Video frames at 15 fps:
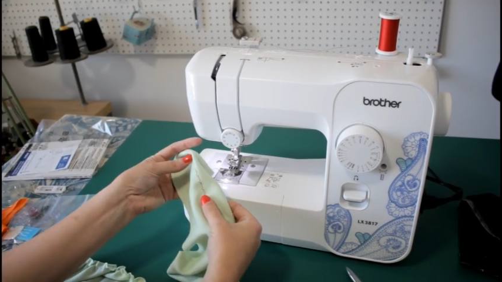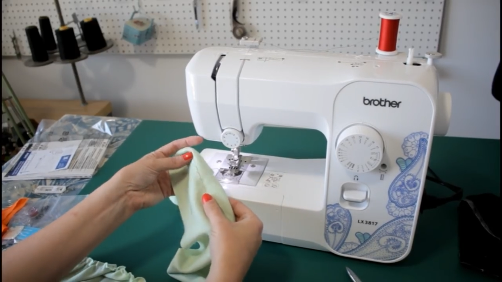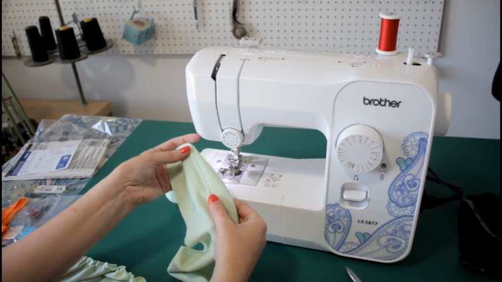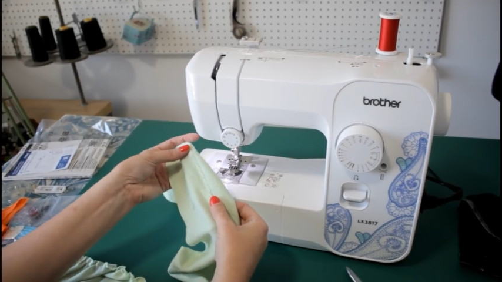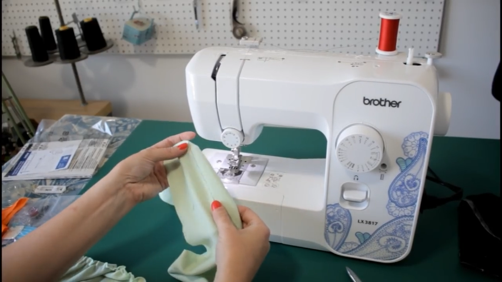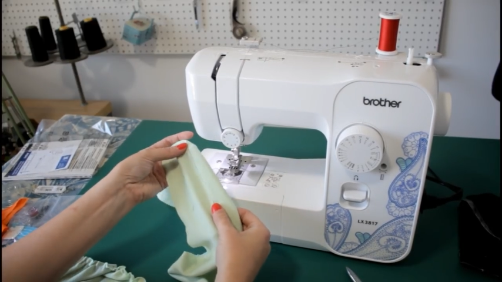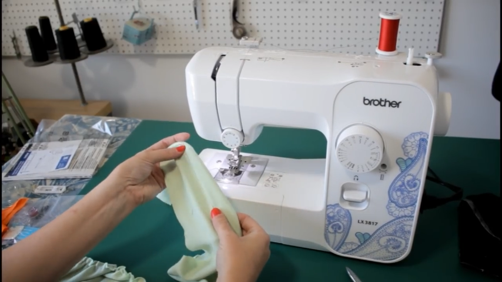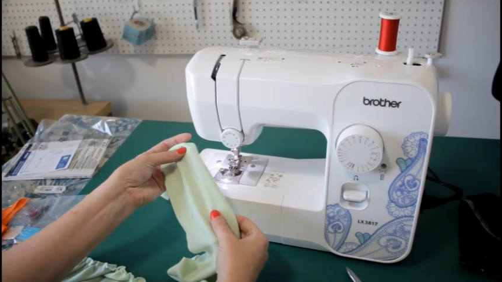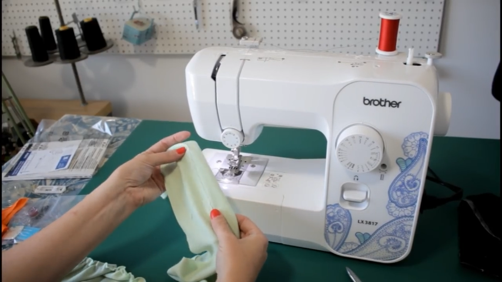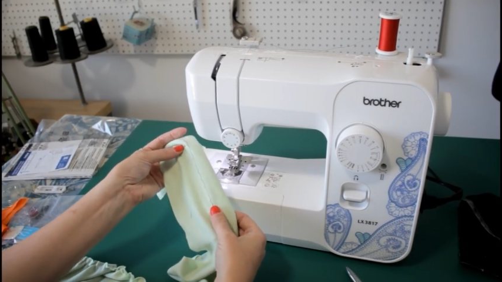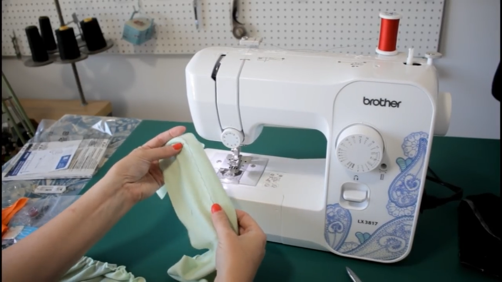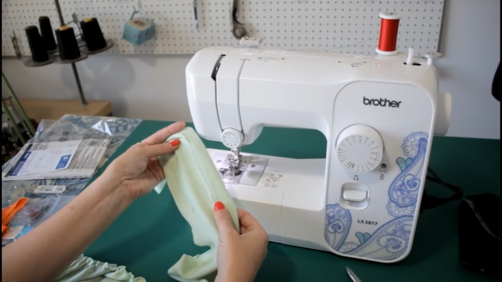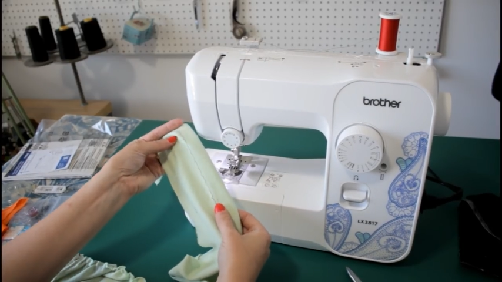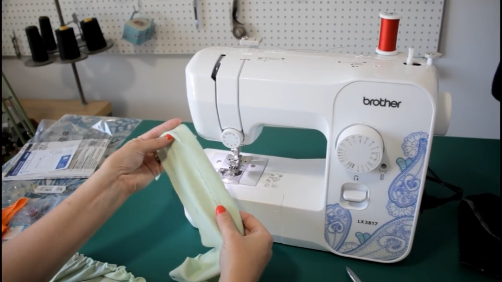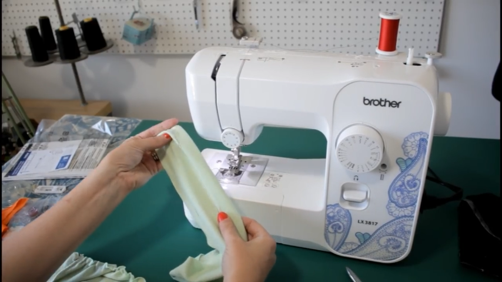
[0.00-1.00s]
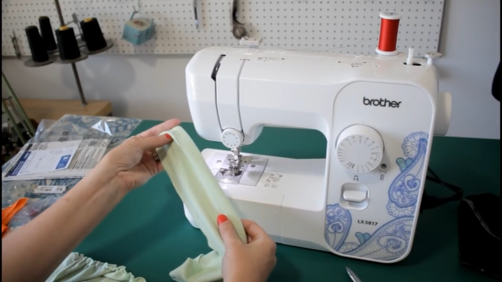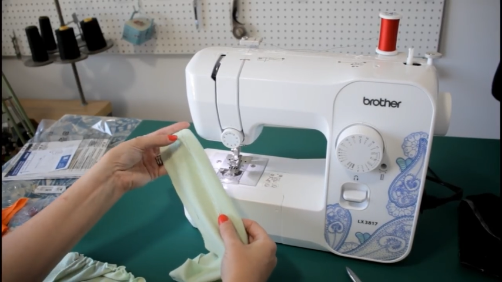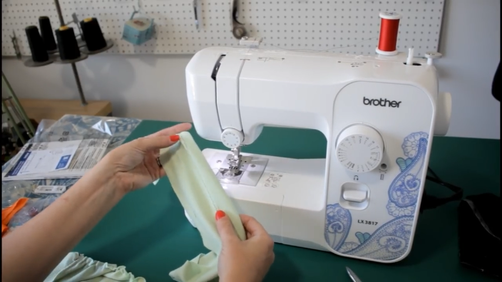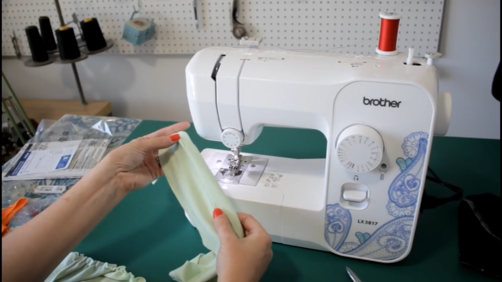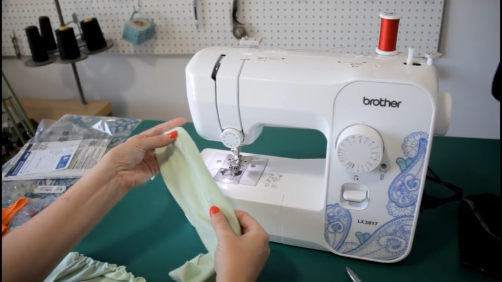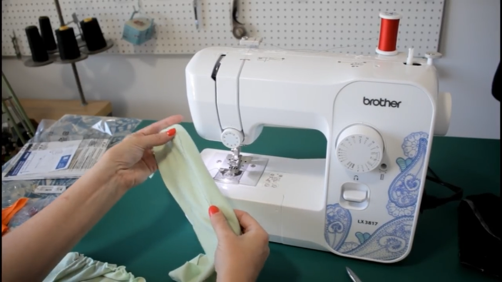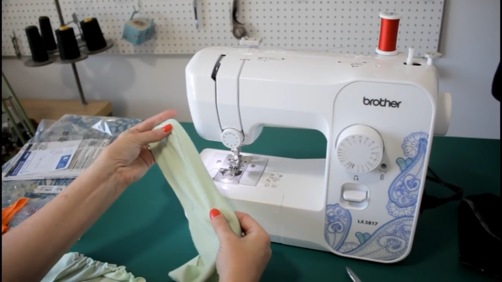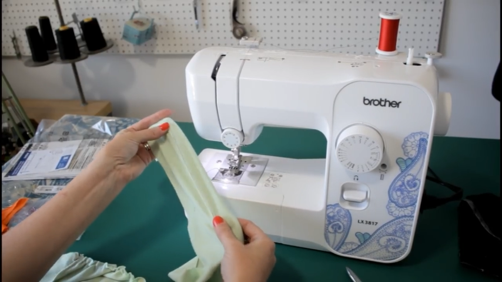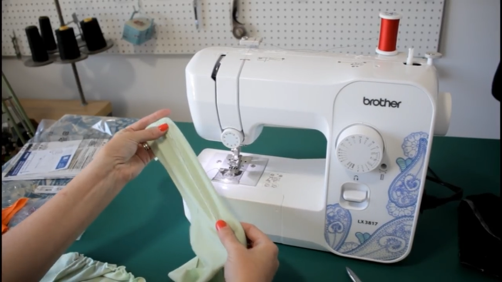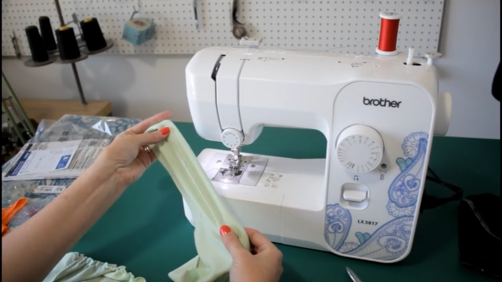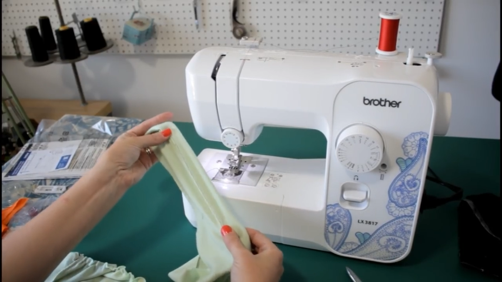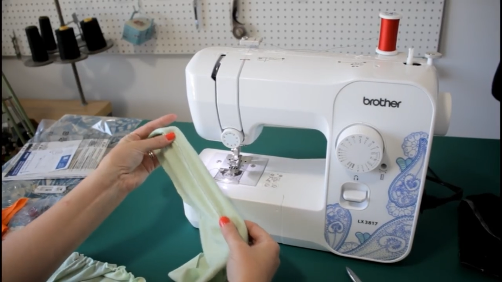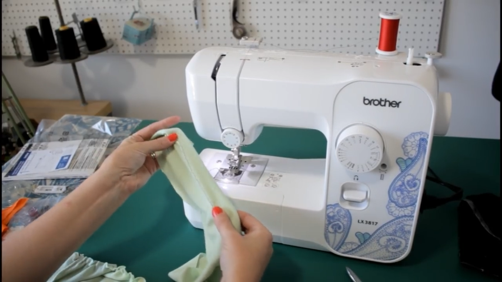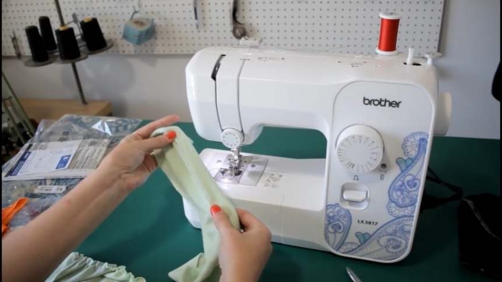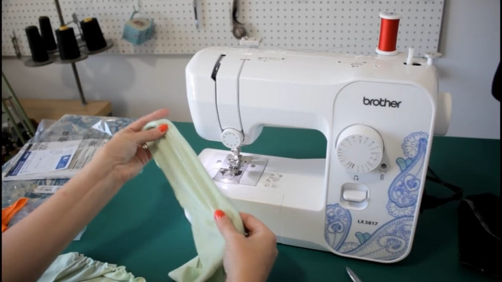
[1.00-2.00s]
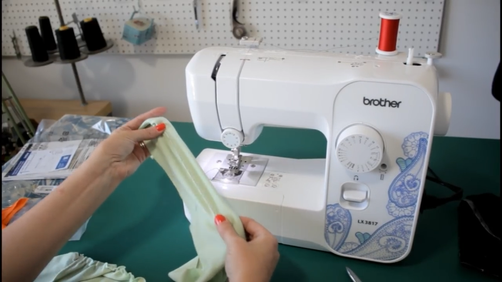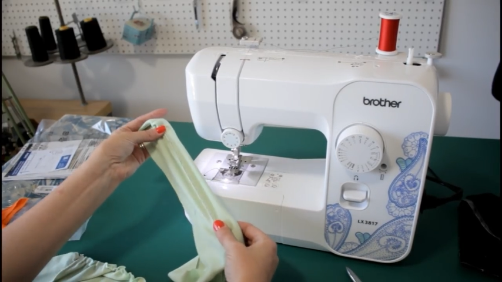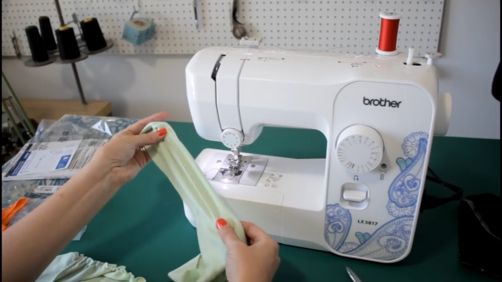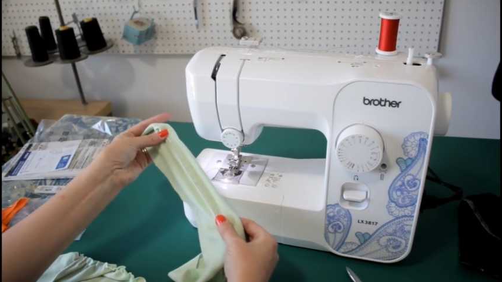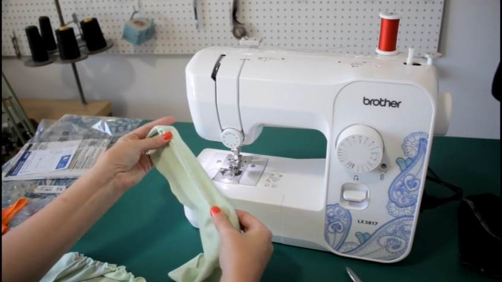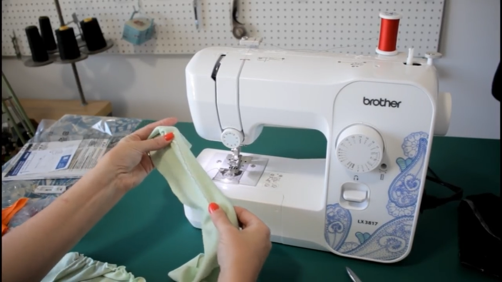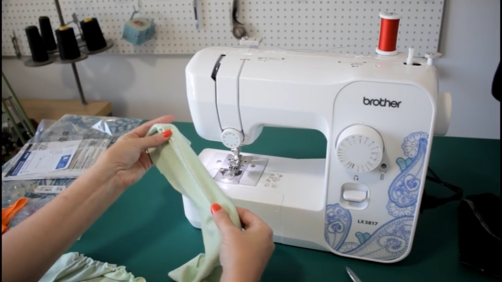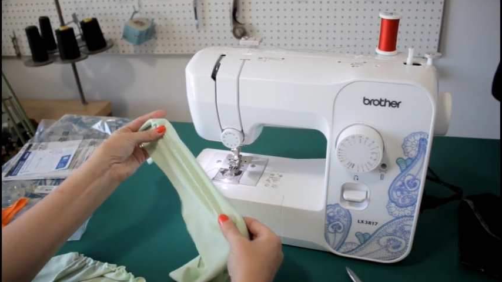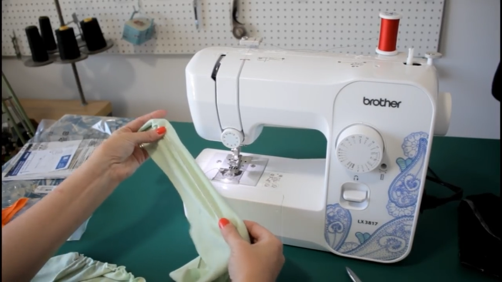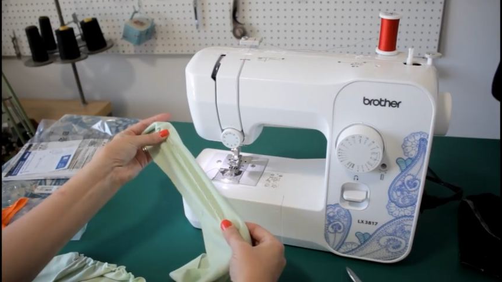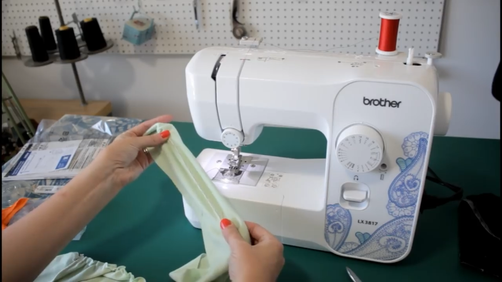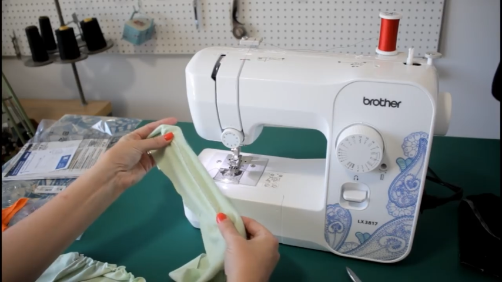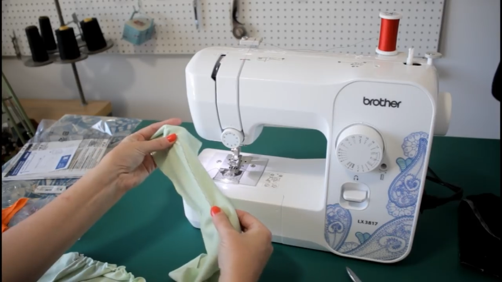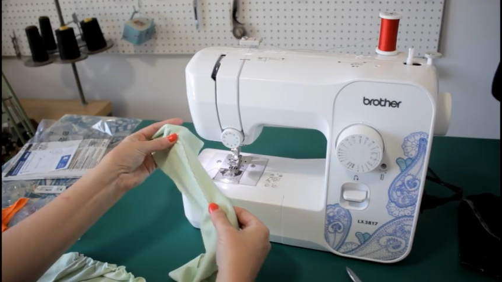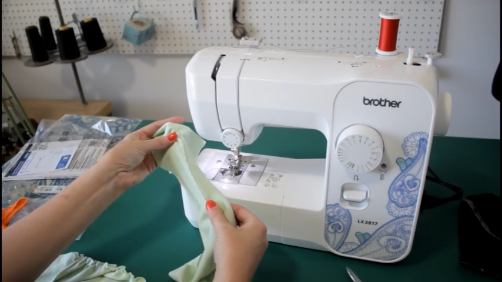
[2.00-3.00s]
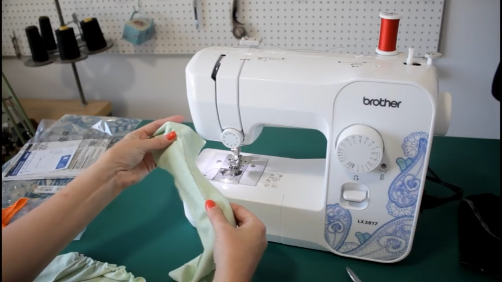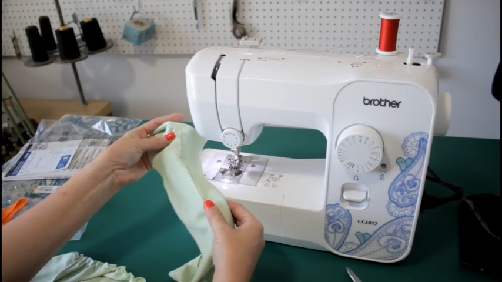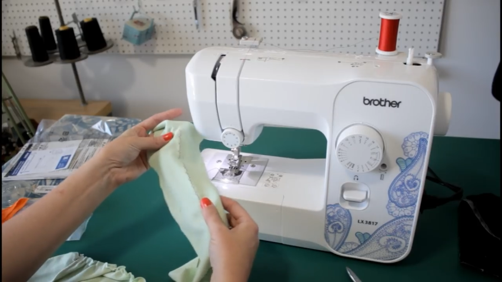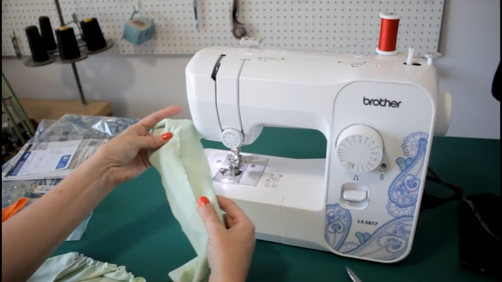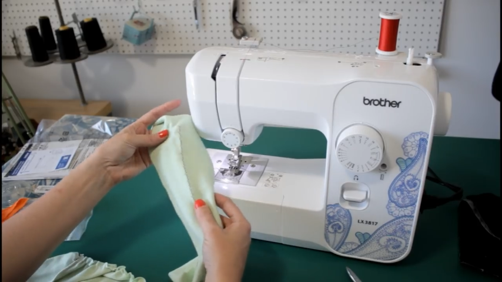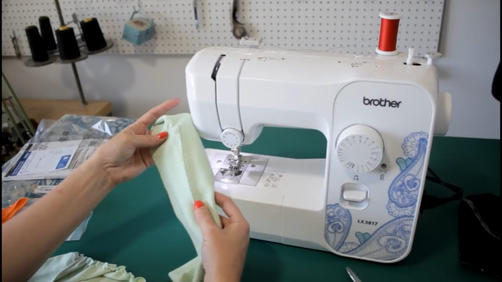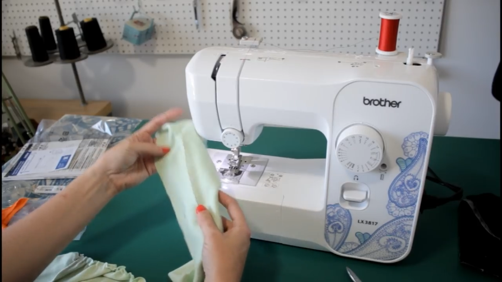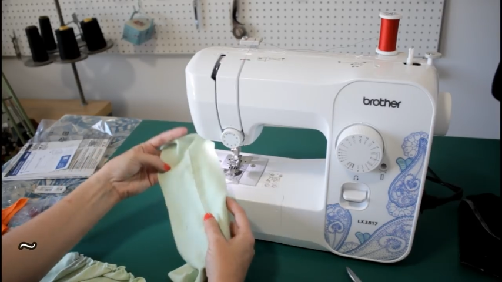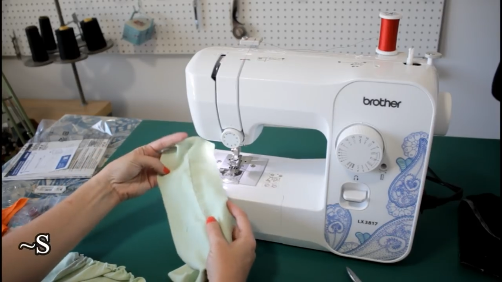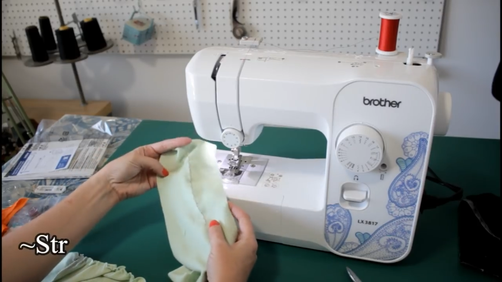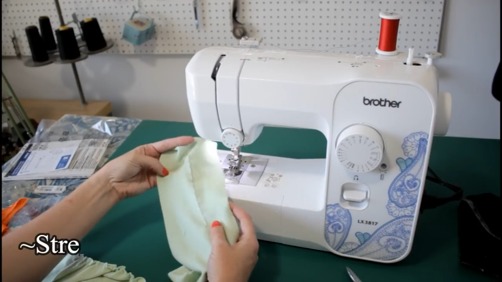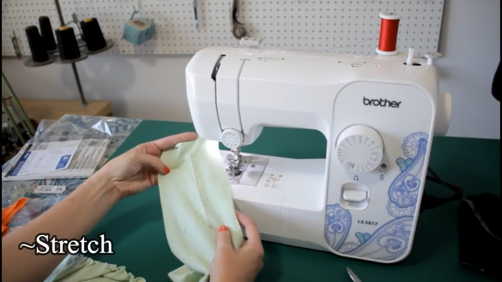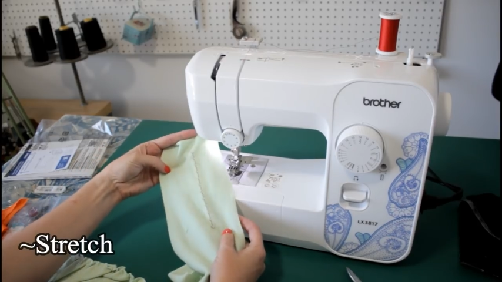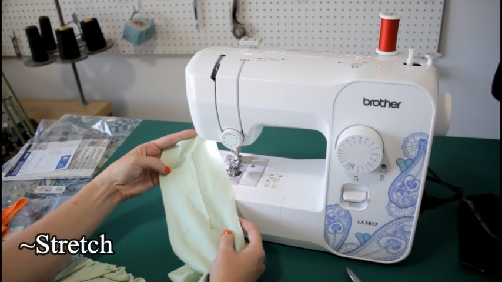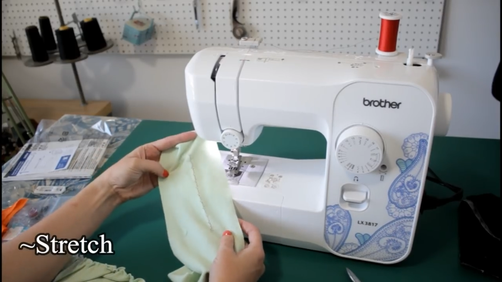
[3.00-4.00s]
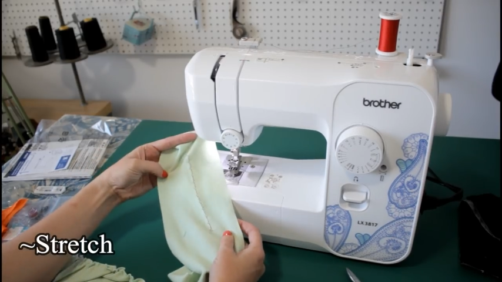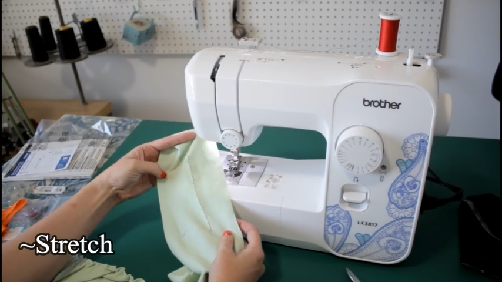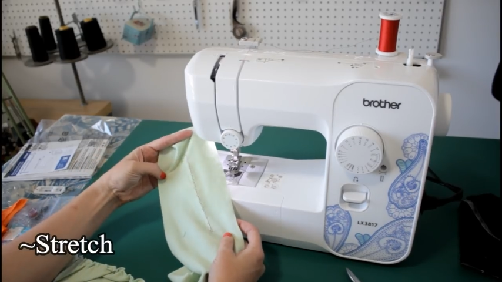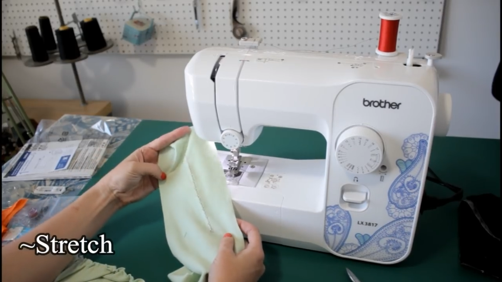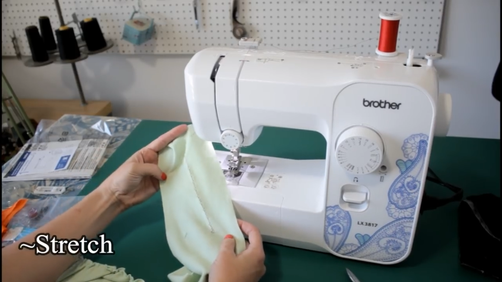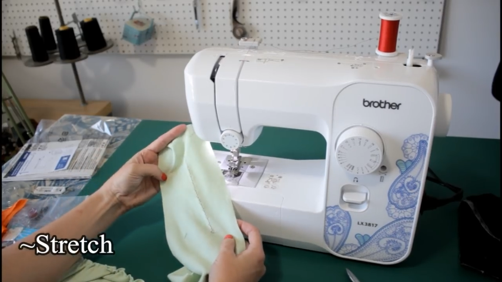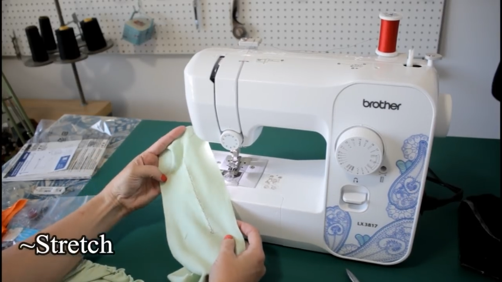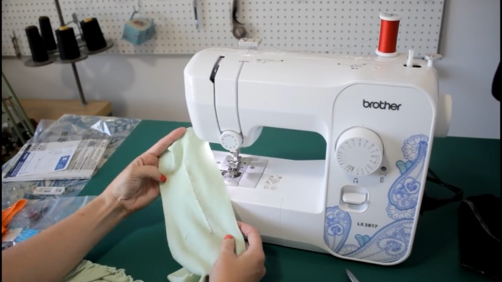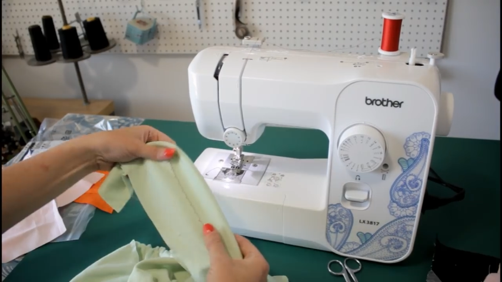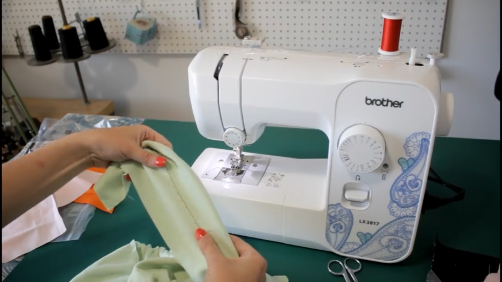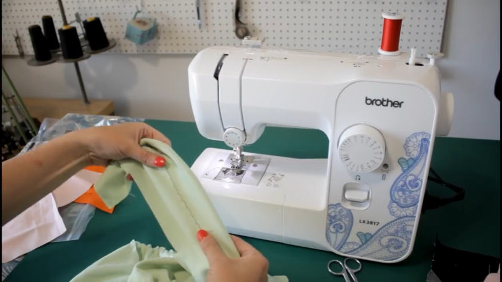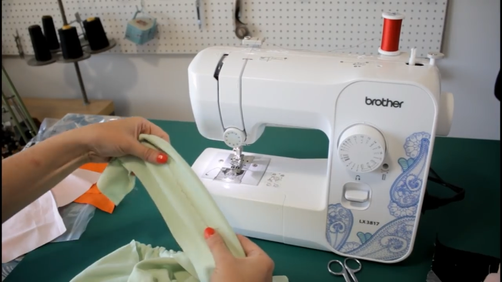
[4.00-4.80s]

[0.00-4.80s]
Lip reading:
No face is visible, so there are no lips to read.